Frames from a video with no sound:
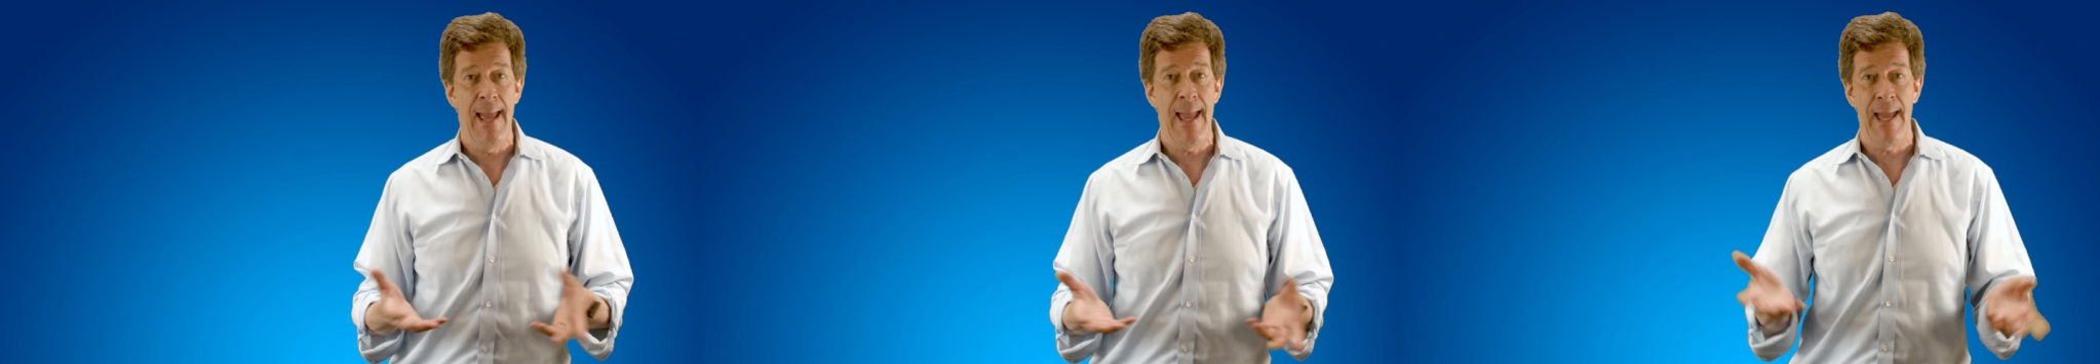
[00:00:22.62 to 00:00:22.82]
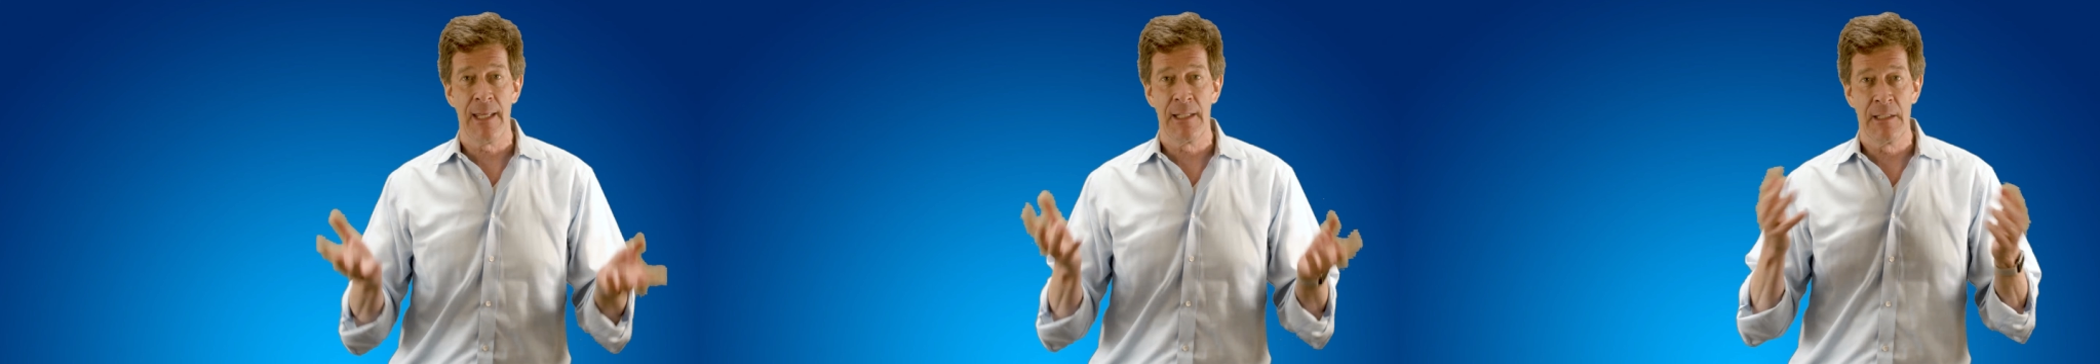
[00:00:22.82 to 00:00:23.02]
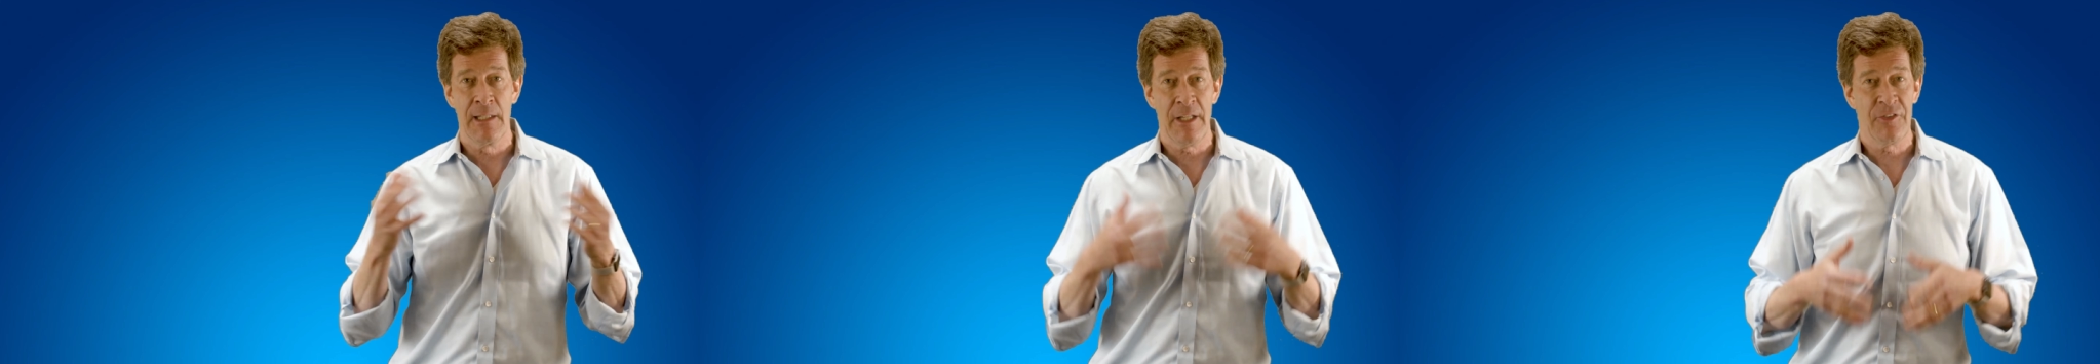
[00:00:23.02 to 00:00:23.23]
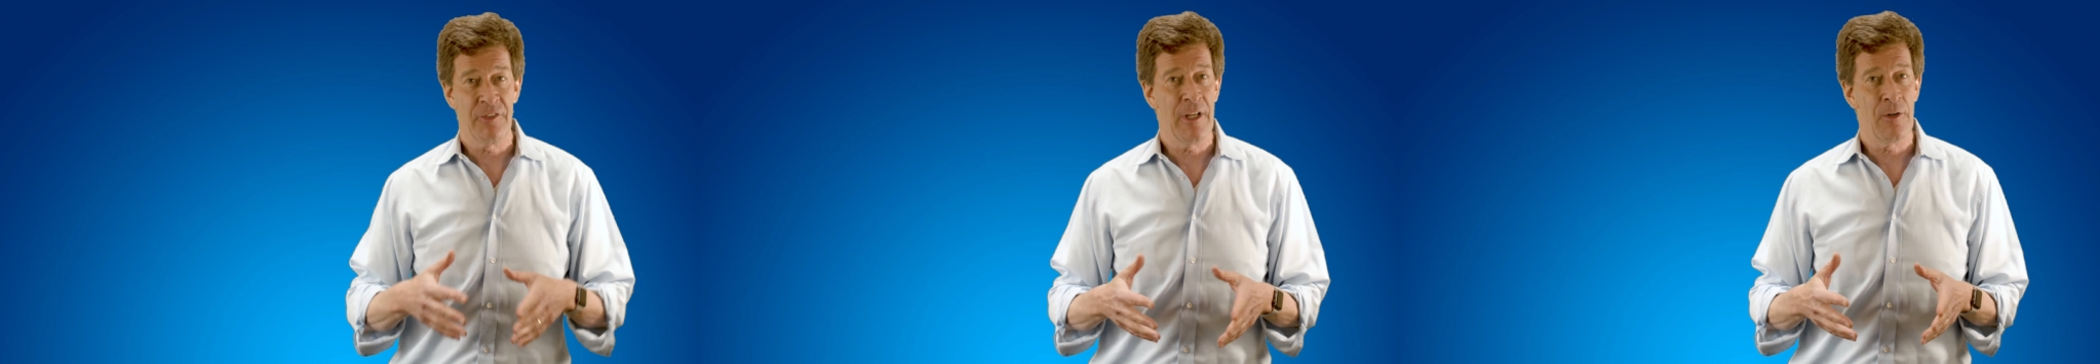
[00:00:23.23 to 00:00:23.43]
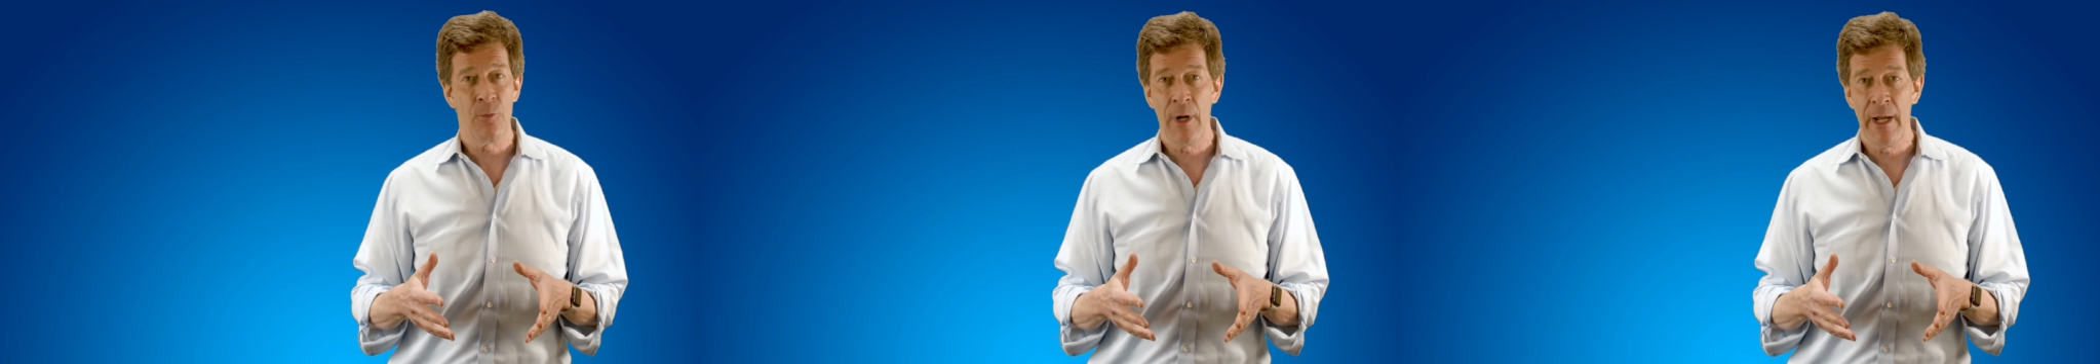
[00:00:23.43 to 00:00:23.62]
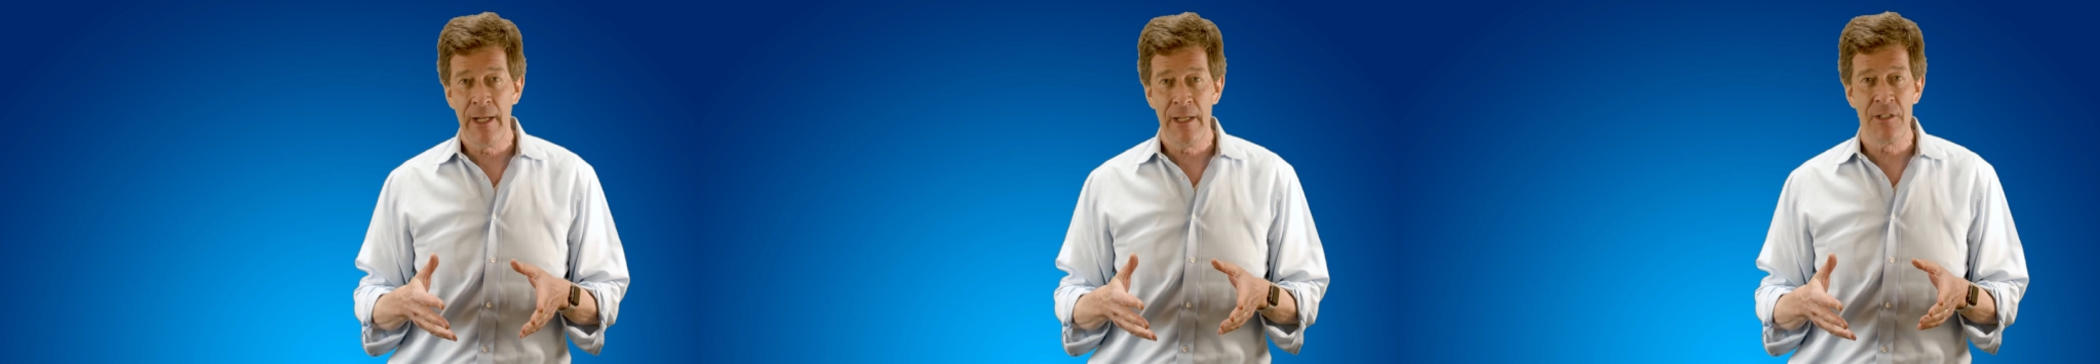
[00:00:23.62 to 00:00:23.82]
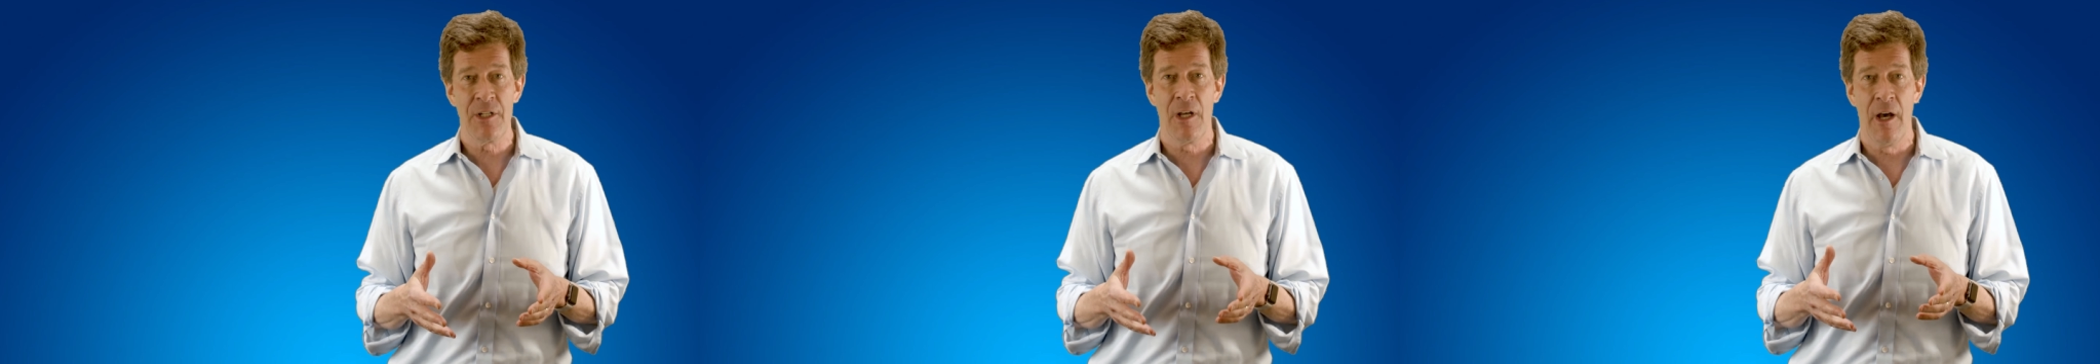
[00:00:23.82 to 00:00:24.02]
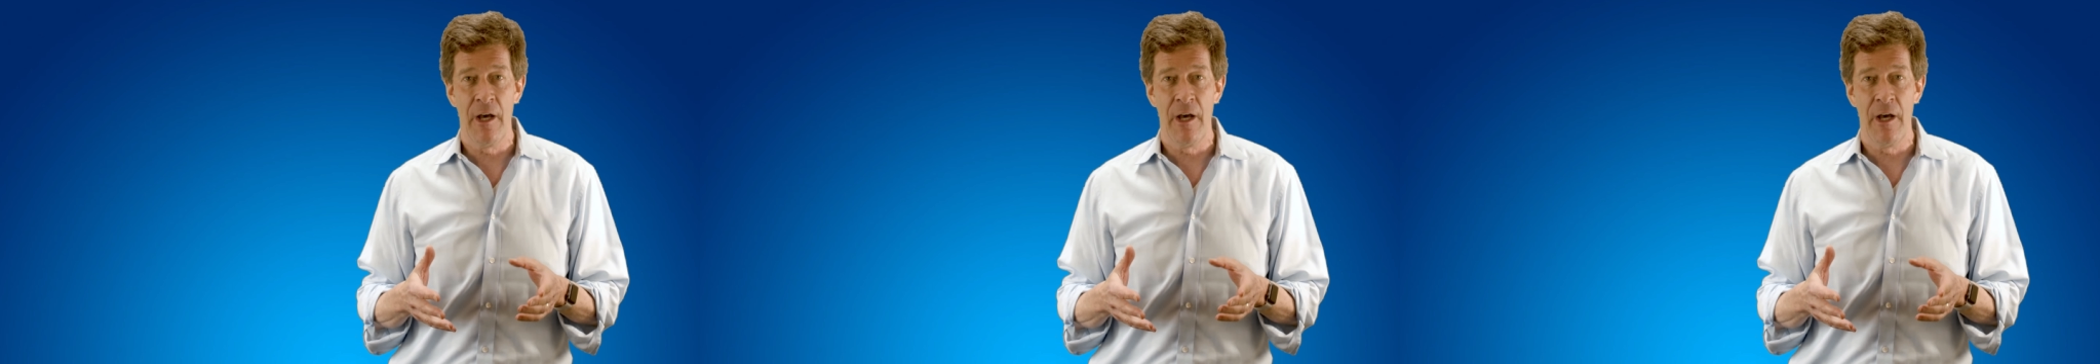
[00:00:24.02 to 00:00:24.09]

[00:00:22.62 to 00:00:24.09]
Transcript: And let's get right into